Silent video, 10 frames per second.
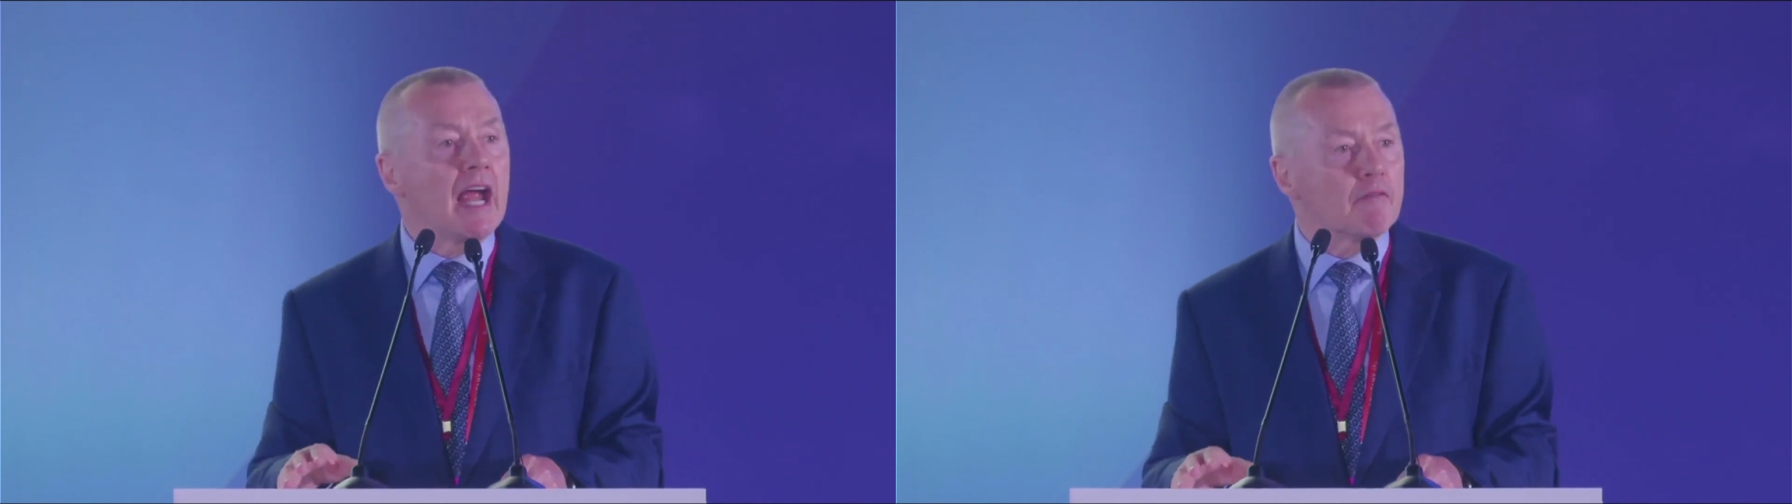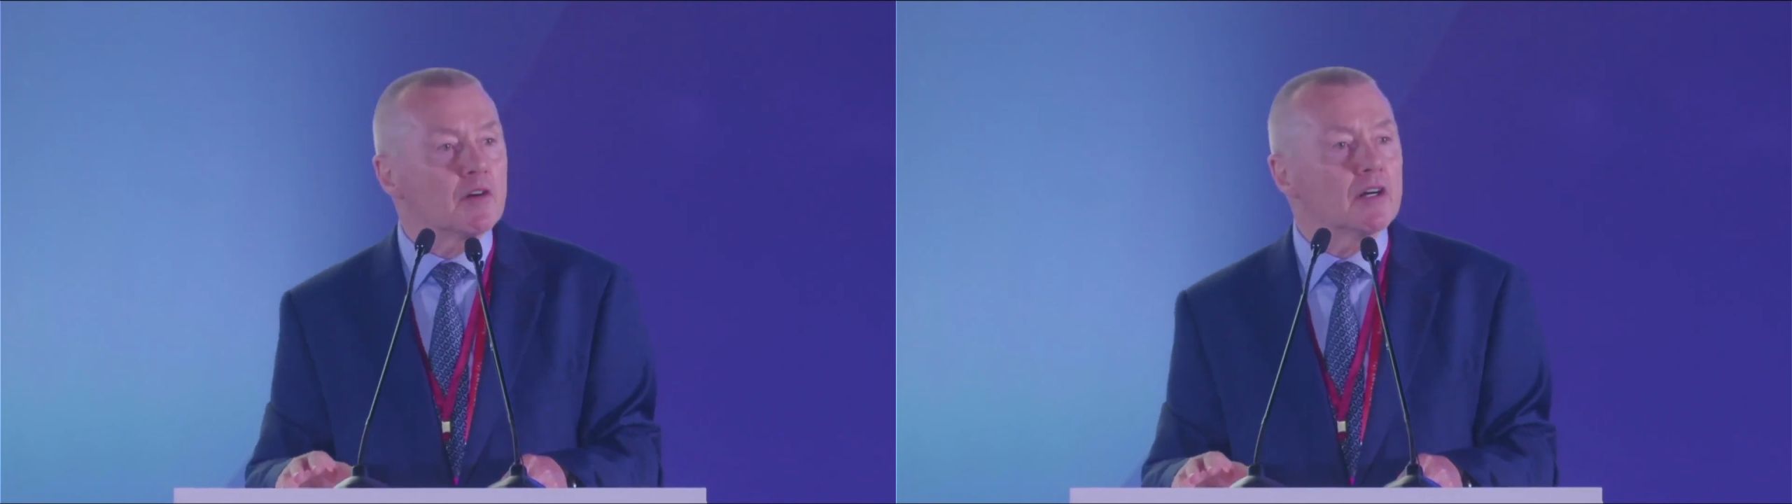
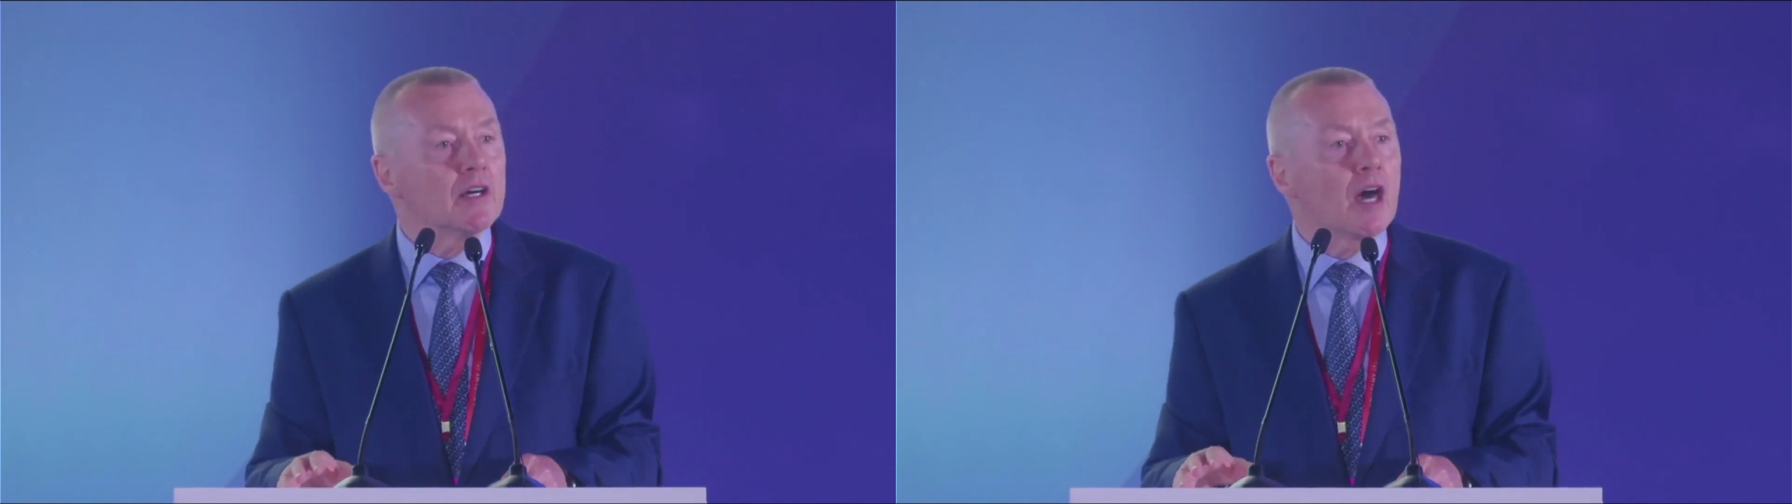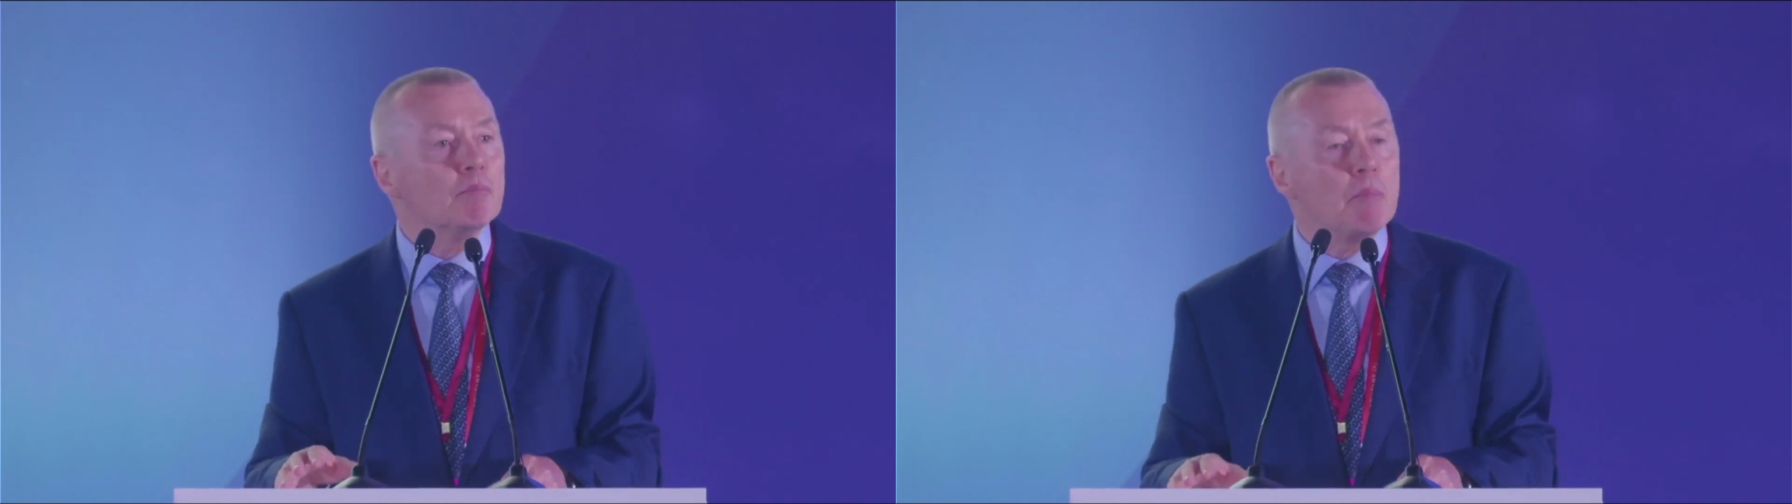ever
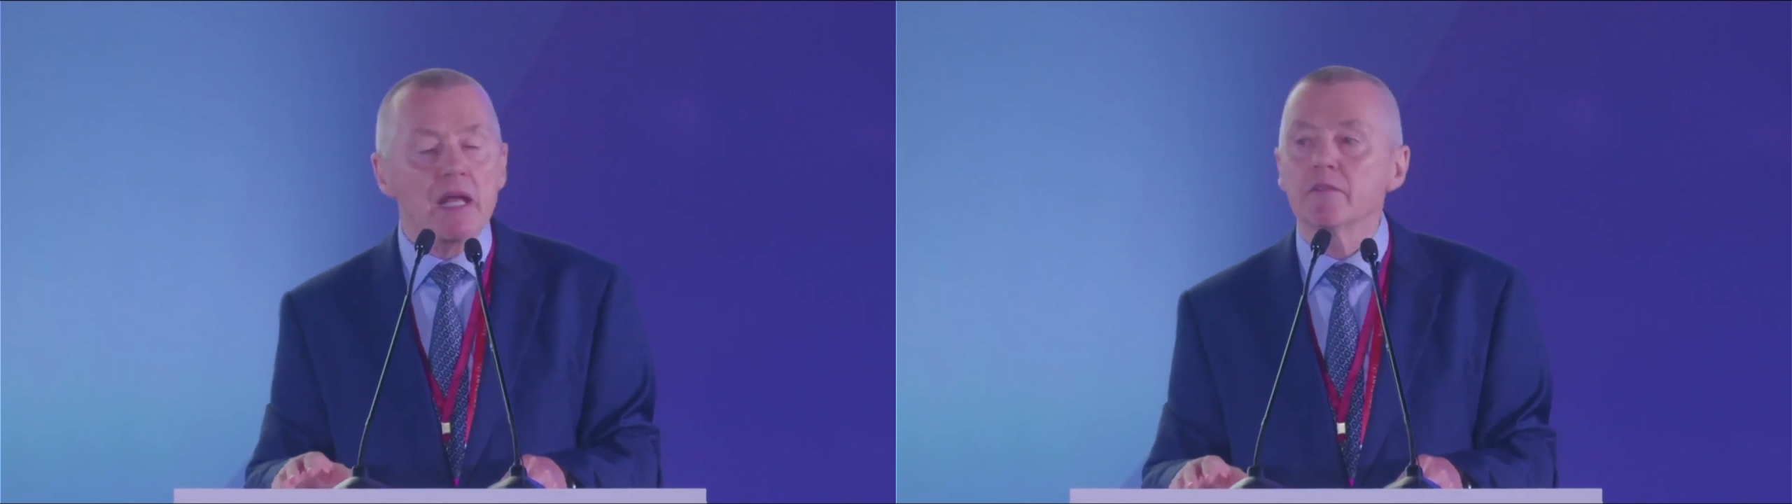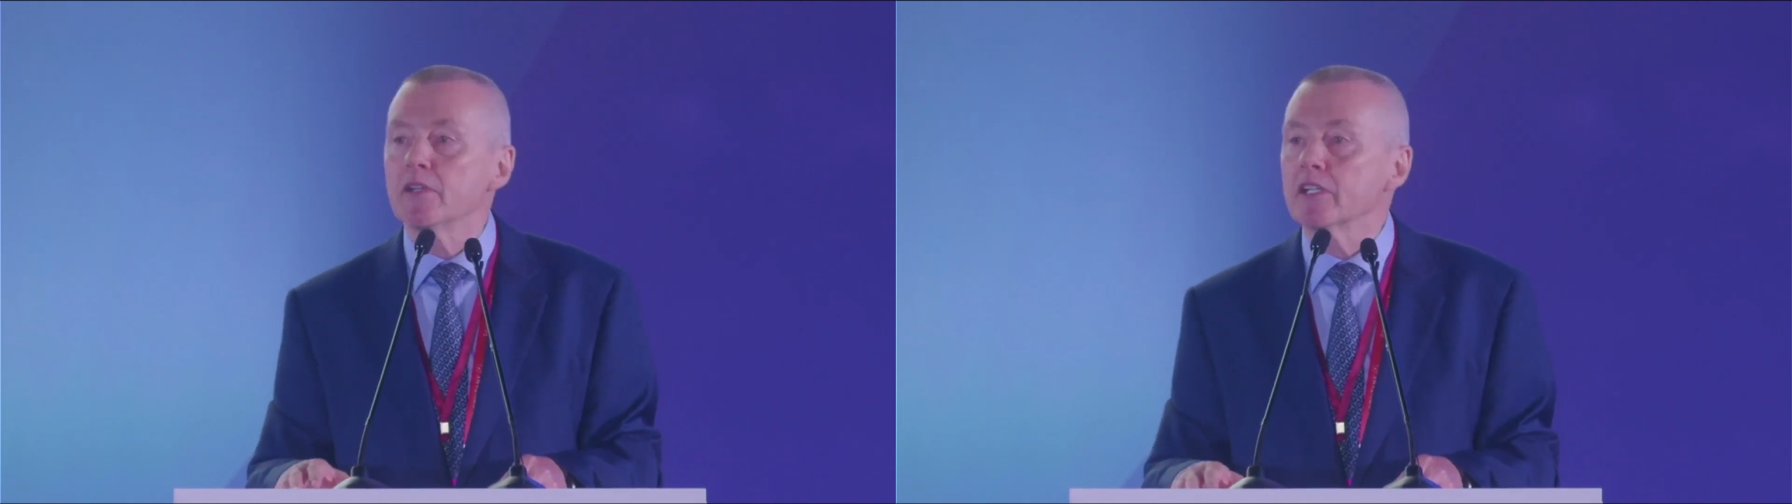are
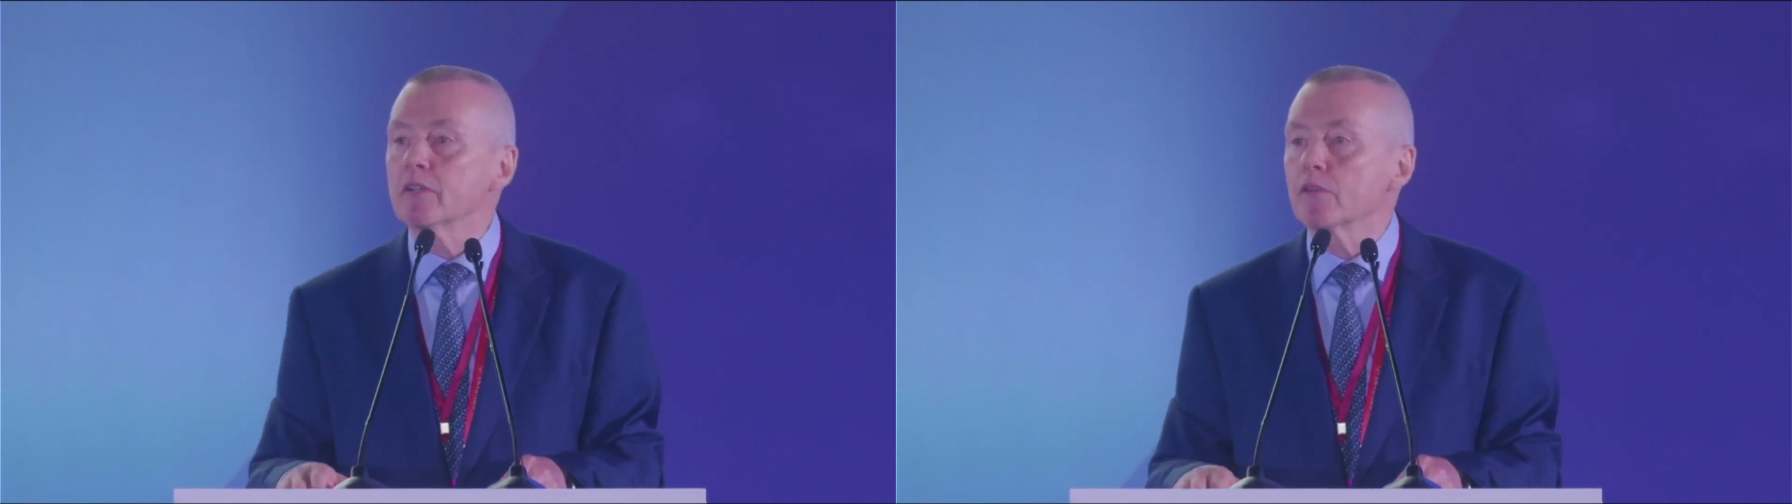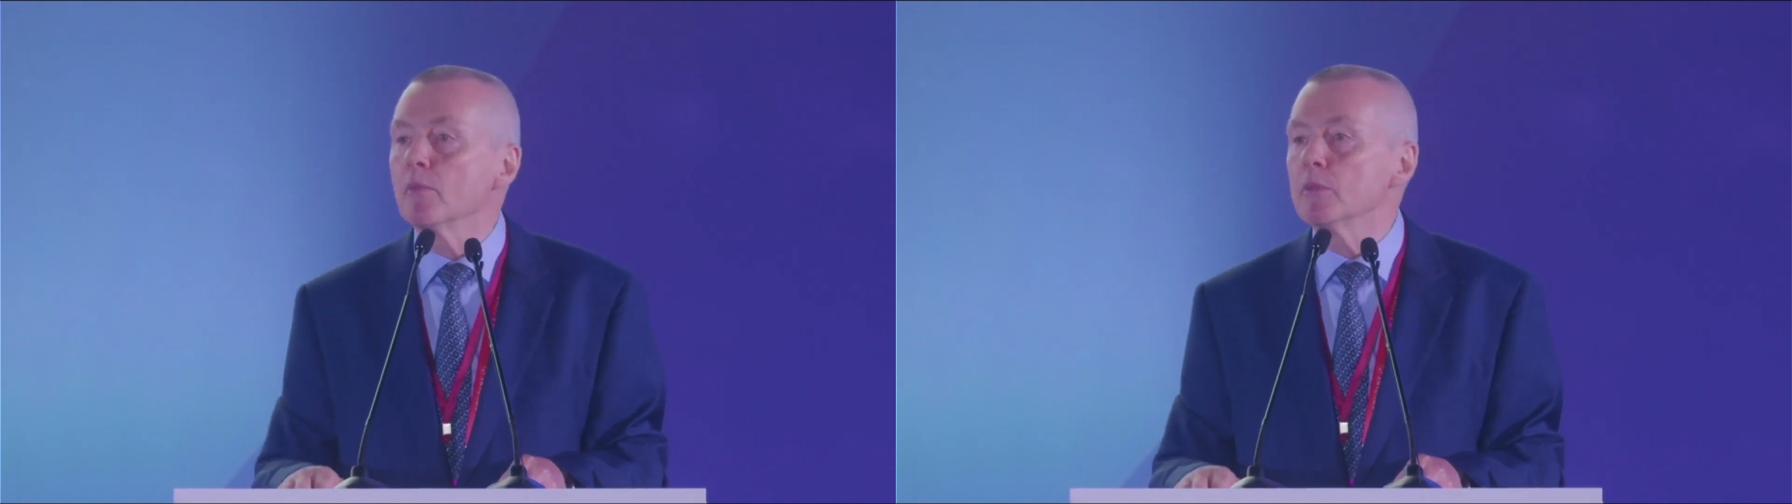
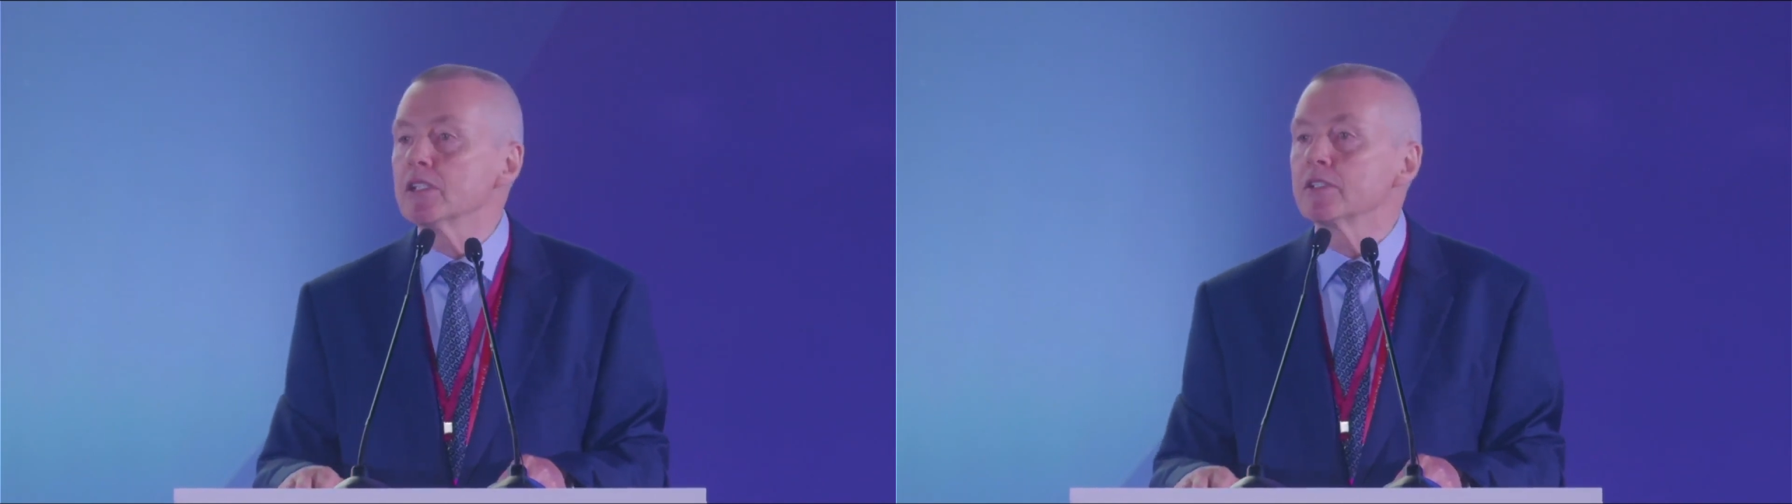benefiting from it.